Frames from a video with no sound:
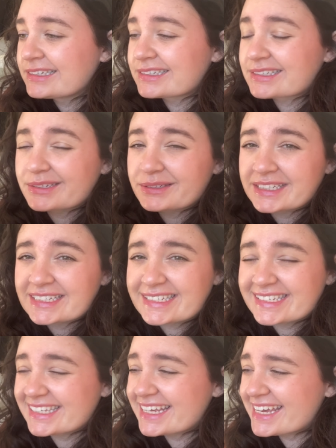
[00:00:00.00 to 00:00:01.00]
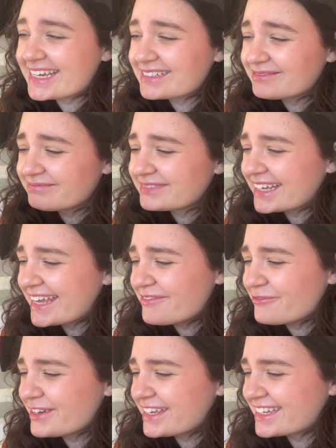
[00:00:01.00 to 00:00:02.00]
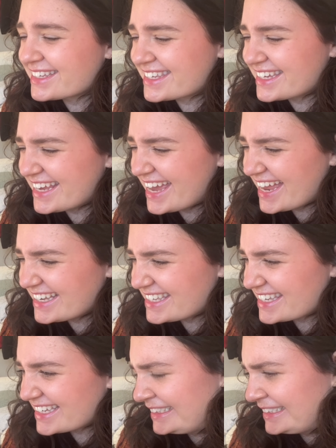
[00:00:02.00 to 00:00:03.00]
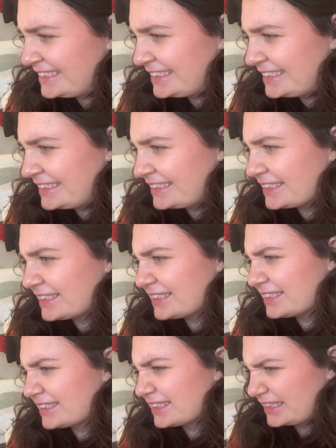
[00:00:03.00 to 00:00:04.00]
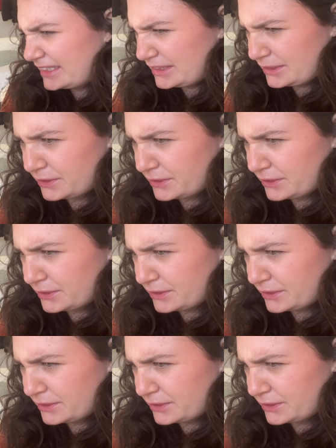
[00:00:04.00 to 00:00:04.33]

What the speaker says: So let's see if we can see it. Oh